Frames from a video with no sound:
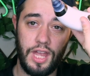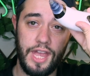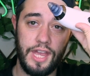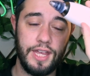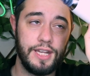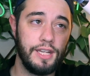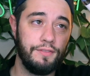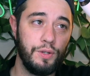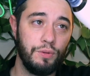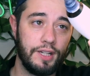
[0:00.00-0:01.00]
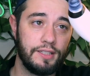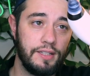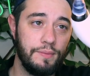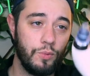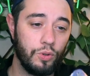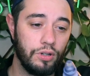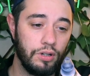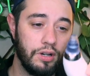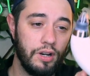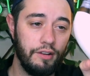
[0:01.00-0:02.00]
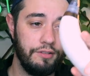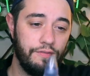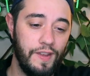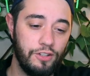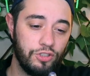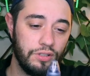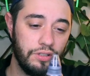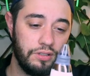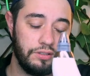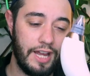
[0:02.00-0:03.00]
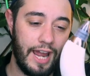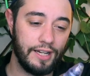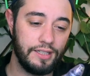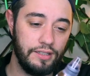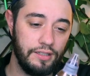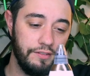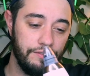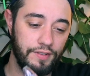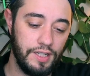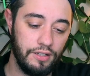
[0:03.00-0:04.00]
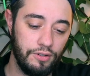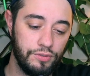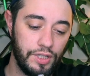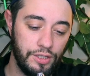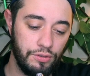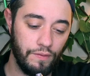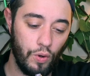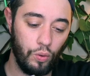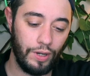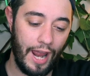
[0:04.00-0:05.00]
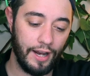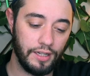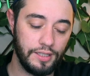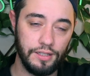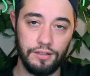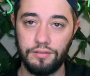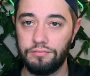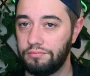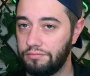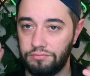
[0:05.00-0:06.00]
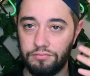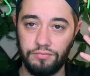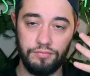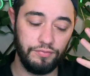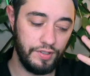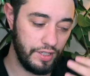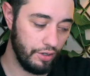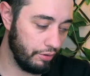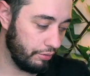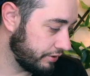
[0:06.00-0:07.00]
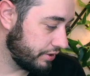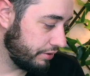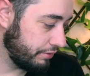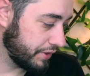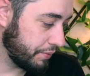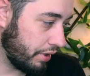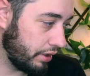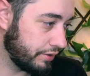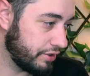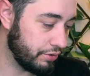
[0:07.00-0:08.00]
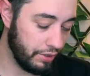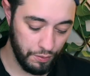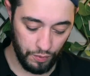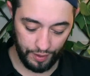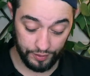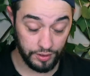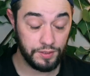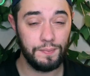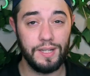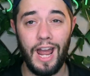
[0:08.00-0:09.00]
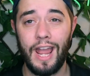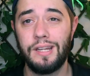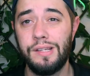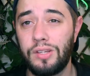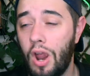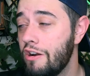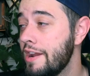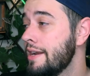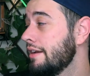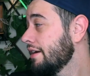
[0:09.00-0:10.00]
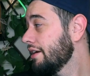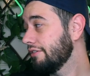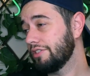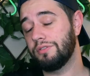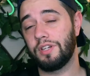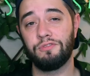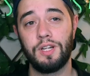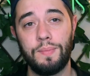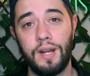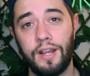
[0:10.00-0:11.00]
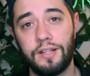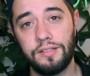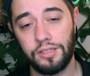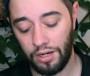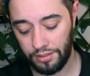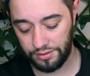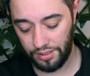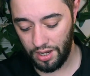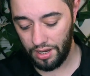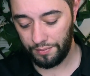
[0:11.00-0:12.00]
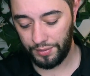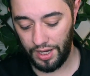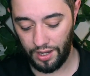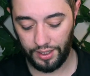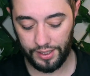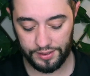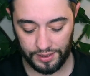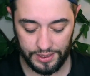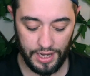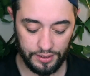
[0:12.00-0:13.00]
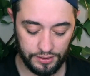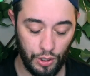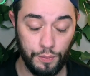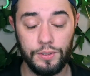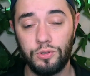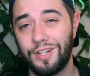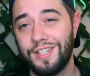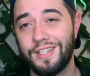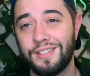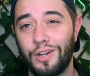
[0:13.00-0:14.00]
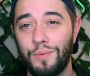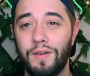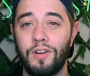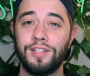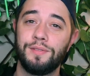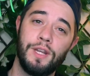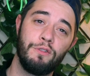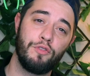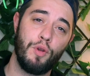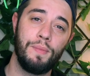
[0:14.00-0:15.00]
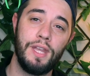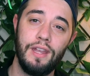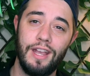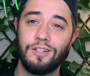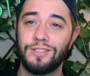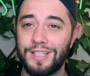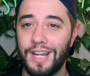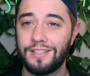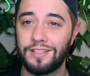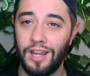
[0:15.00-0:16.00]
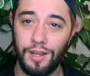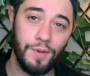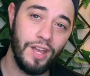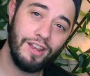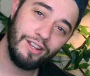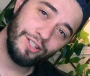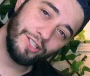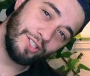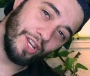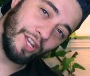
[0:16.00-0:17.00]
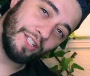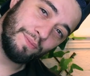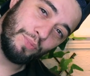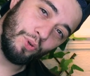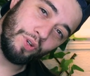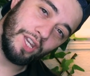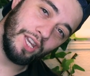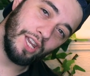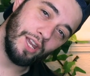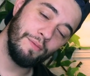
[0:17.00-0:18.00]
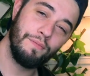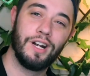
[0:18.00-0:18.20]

And if you would like to see more facial acne videos, I do have a whole acne video could do as well to show you what I've done to beat acne scarring because I used to have really bad acne scars. But yeah guys, that's it. I hope you enjoyed this. I hope you have an awesome day wherever you're gonna be. And until next time, stay spooky.